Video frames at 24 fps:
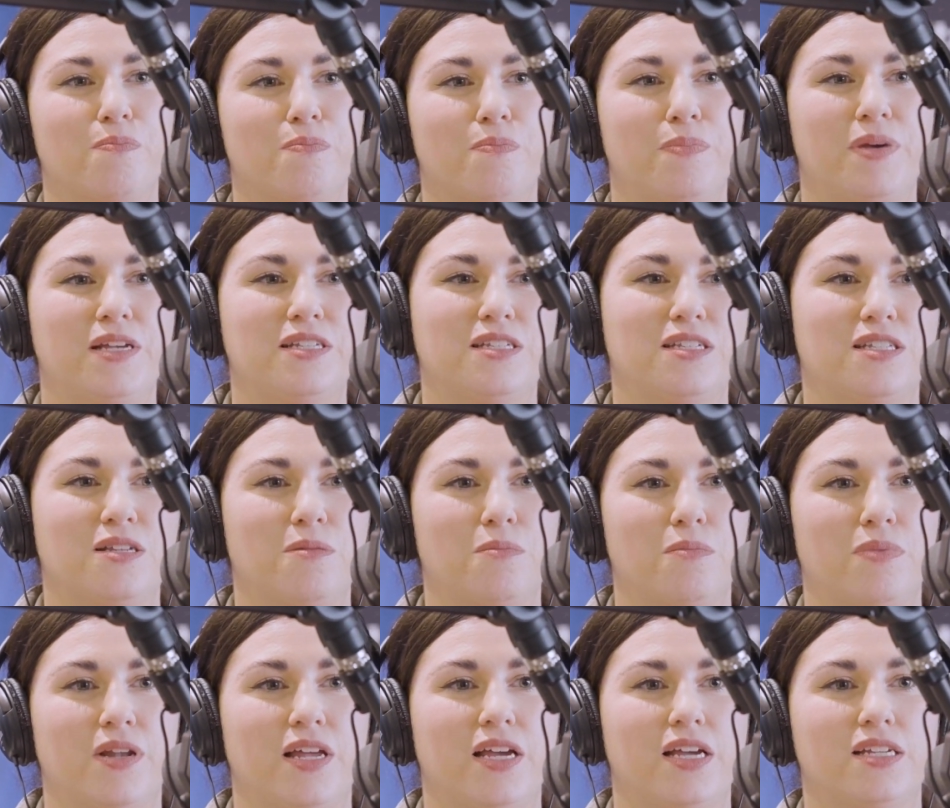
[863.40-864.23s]
pieces
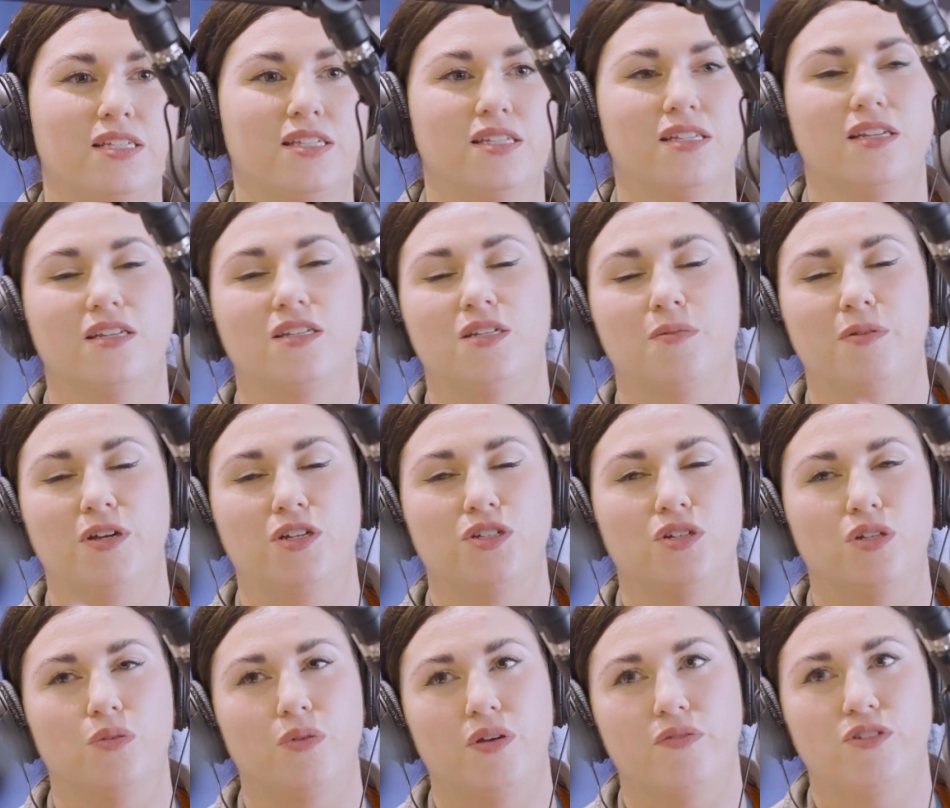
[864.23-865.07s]
in place to make
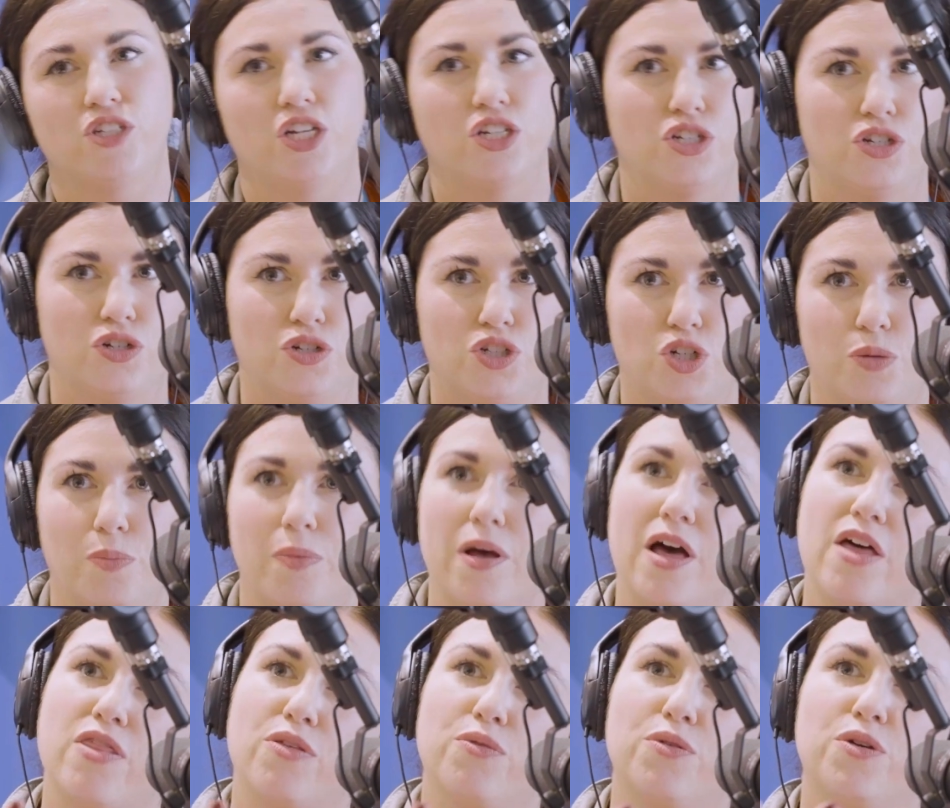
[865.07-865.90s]
sure that we have gender neutral
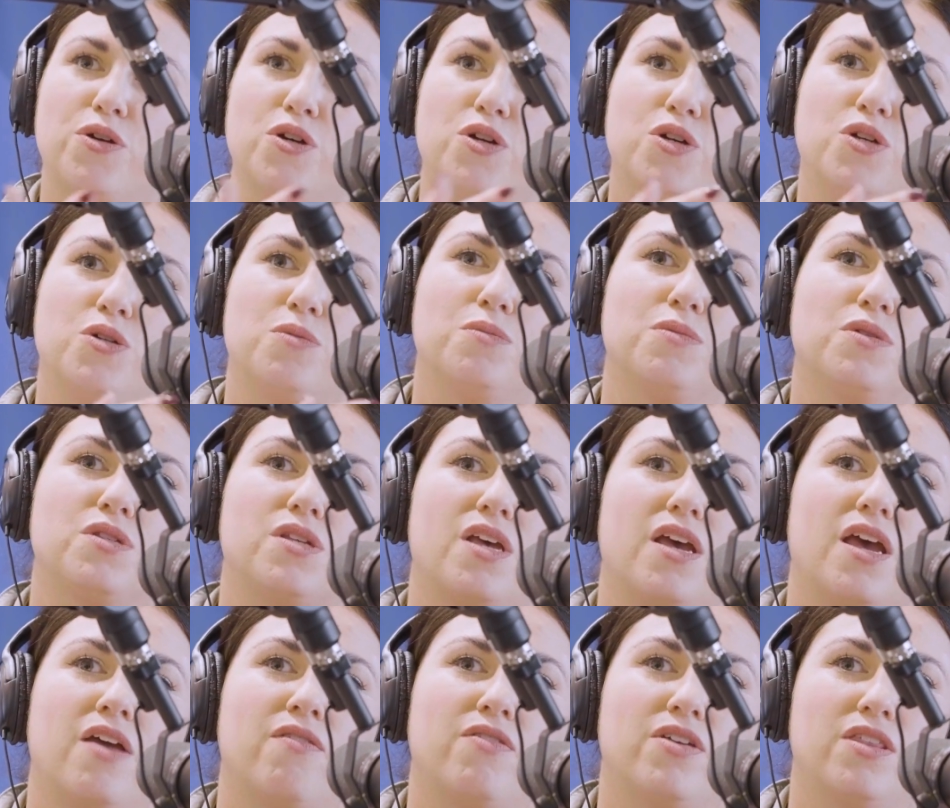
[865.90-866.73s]
bathrooms,
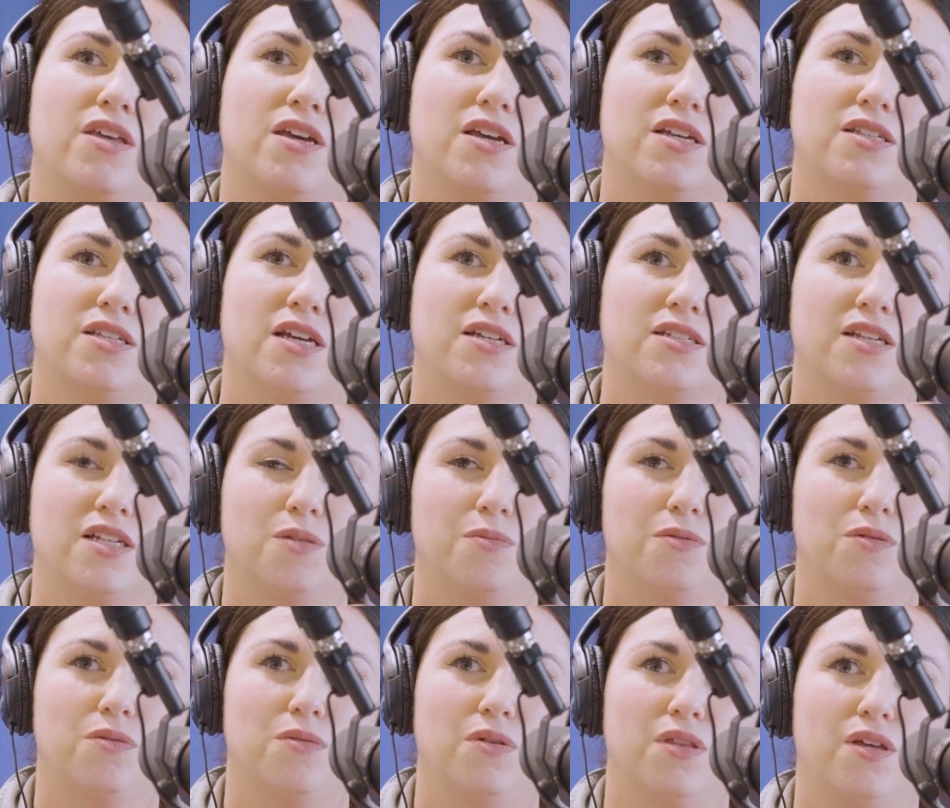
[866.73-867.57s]
everything is
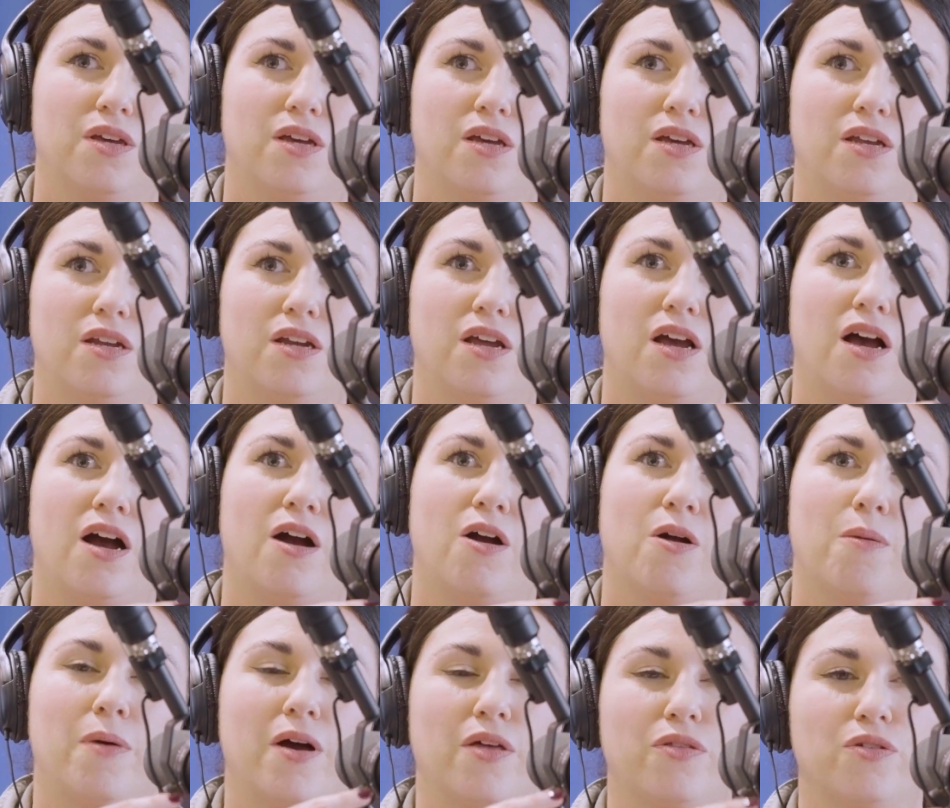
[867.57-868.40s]
accessible within
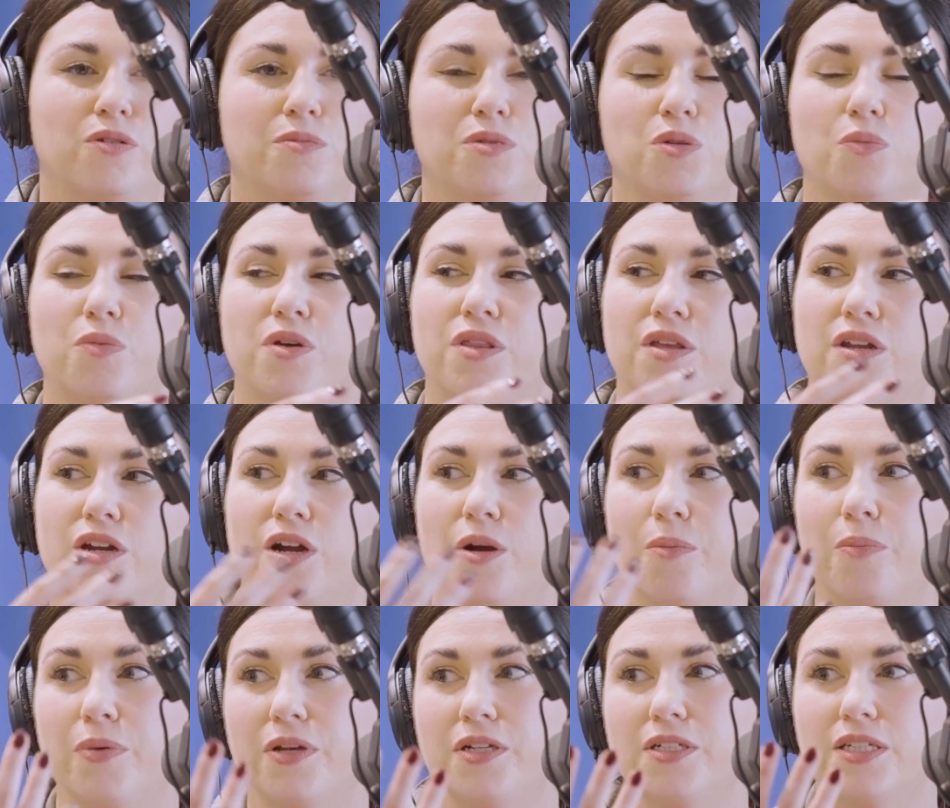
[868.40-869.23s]
our bathrooms and within
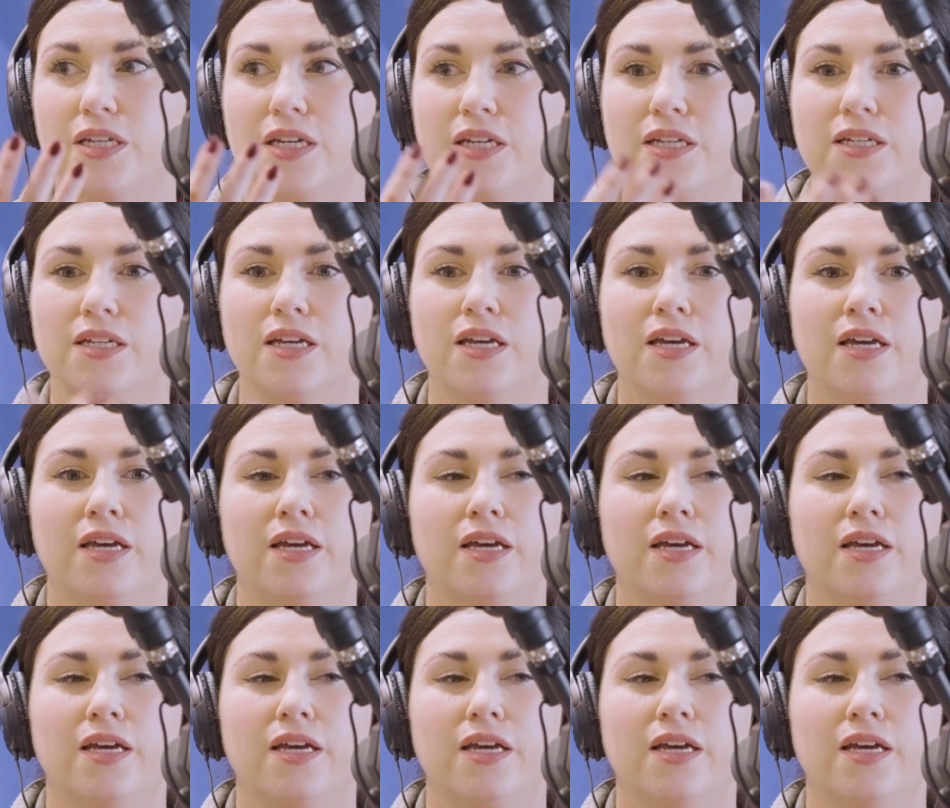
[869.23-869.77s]
our building.